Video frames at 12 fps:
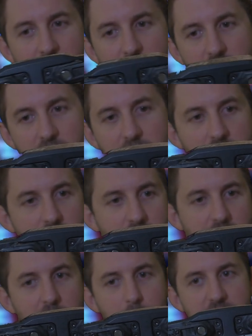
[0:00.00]
the
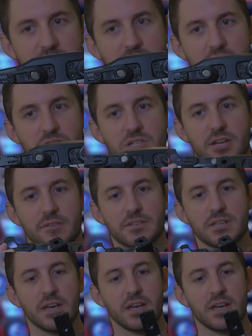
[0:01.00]
up and down shift,